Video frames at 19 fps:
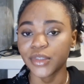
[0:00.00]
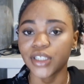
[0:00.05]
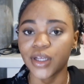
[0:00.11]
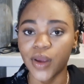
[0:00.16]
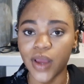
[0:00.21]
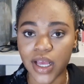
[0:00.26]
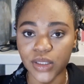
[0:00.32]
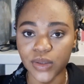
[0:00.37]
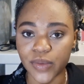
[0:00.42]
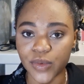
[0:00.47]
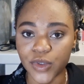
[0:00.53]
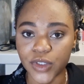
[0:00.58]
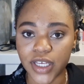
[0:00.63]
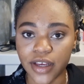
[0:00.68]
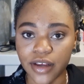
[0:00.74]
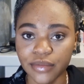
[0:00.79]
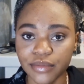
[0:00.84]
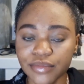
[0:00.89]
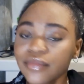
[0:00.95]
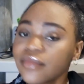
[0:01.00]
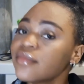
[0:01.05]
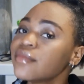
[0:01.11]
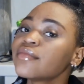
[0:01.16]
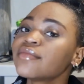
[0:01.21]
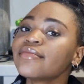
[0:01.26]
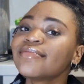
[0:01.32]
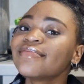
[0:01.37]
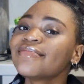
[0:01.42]
I'm gonna show you guys one more time.
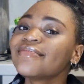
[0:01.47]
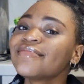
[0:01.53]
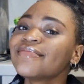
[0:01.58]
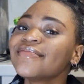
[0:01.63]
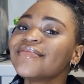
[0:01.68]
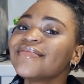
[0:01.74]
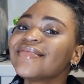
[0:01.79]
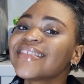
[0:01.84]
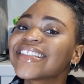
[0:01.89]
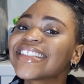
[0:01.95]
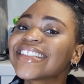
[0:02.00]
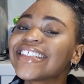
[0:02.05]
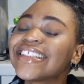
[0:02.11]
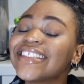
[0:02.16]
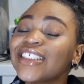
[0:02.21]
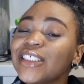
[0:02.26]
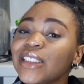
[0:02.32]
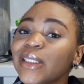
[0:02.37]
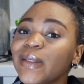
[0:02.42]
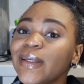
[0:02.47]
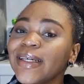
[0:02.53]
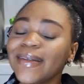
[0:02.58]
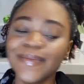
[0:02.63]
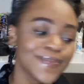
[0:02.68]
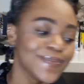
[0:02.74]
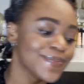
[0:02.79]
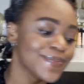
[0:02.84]
Okay.